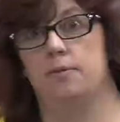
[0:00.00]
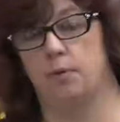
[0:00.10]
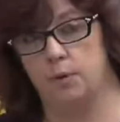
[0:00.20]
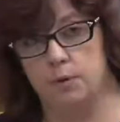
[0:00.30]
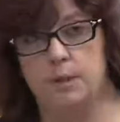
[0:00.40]

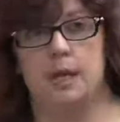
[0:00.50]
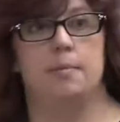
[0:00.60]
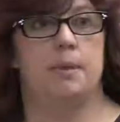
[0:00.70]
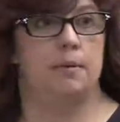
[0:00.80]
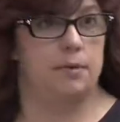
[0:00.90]
You've heard
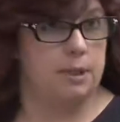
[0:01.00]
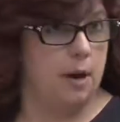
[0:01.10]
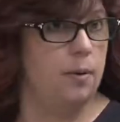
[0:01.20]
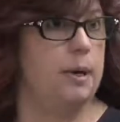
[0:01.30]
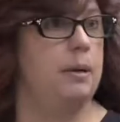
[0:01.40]
them, they've
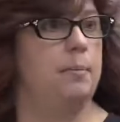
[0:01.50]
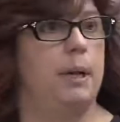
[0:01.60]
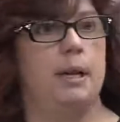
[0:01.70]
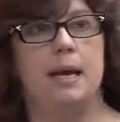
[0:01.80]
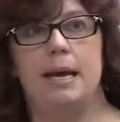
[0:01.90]
shouted,
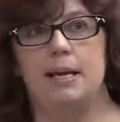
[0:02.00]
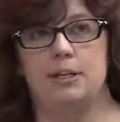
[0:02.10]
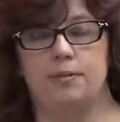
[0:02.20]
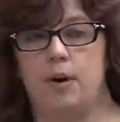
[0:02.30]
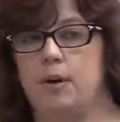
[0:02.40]
but
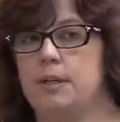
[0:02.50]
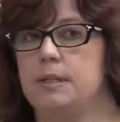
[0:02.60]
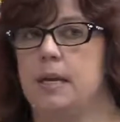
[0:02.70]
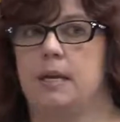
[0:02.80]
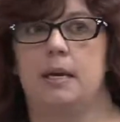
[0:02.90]
as far
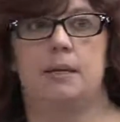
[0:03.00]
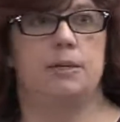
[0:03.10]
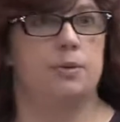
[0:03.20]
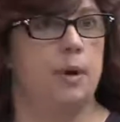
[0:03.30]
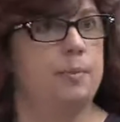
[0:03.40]
as like
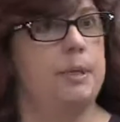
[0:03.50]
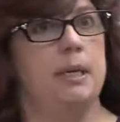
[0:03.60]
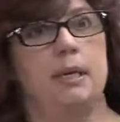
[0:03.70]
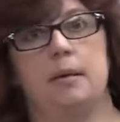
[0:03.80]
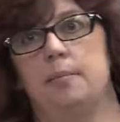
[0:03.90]

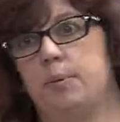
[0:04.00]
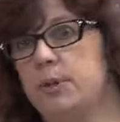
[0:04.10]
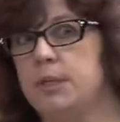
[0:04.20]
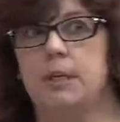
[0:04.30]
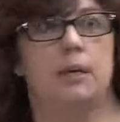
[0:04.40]
disrupting,
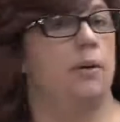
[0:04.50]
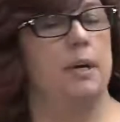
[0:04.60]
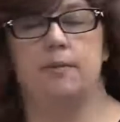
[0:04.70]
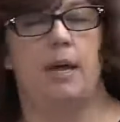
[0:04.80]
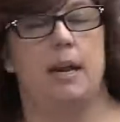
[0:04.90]
pushing, or
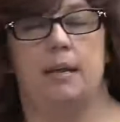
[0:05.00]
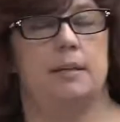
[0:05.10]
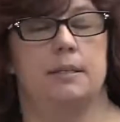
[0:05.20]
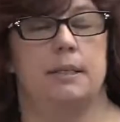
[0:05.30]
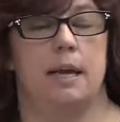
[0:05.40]
any of that, I
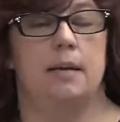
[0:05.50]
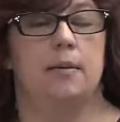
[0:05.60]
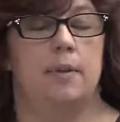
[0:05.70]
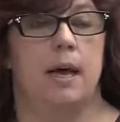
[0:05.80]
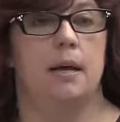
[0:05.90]
didn't see any
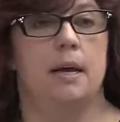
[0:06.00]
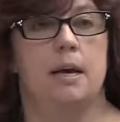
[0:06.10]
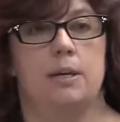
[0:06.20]
of that.